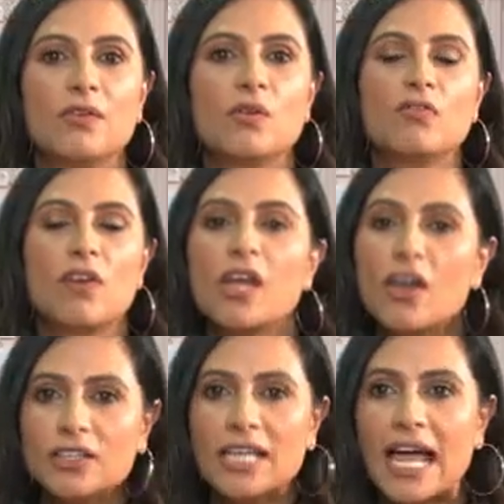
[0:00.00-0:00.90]
we've run
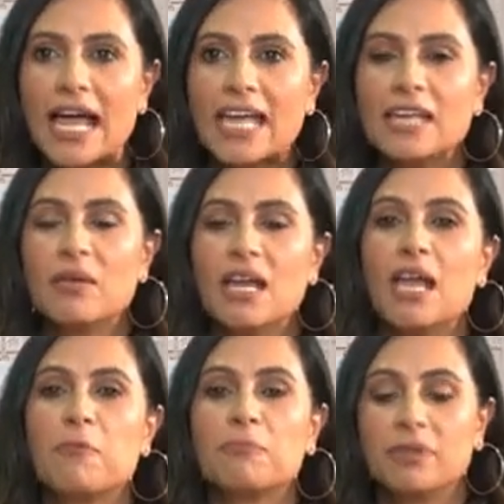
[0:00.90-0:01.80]
out of time.
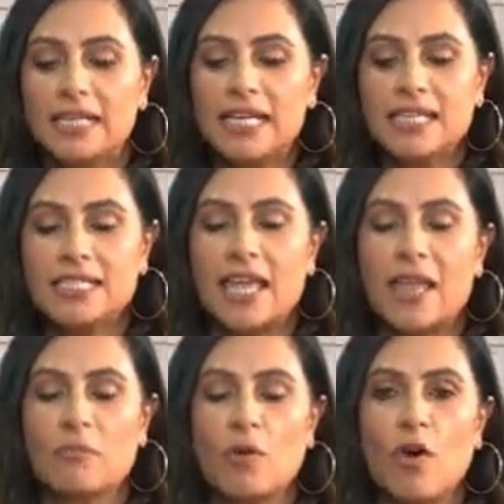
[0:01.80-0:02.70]
Please
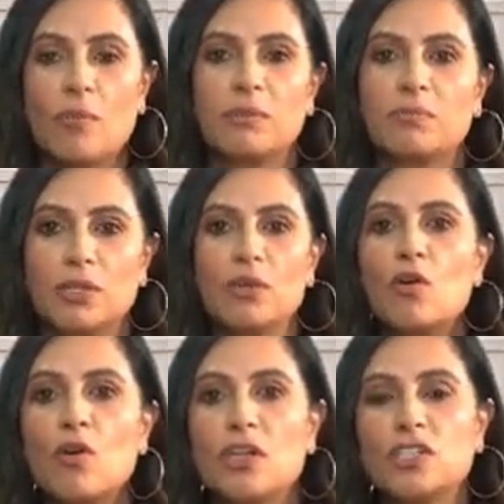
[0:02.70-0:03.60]
comment
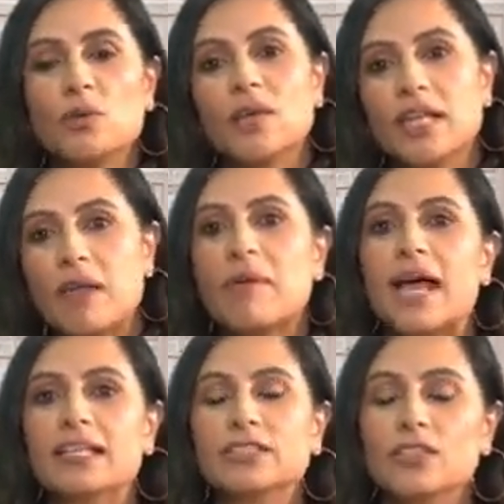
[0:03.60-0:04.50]
below and she will get
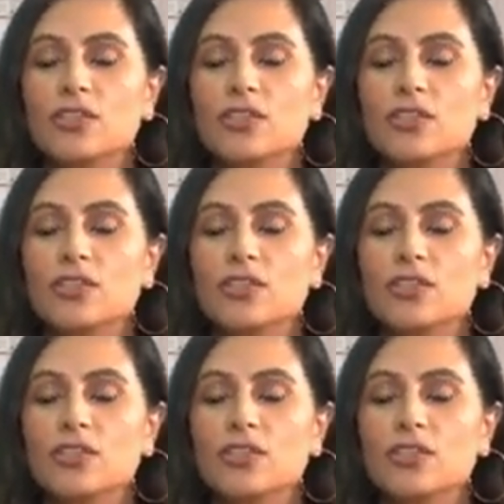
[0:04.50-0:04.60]
back to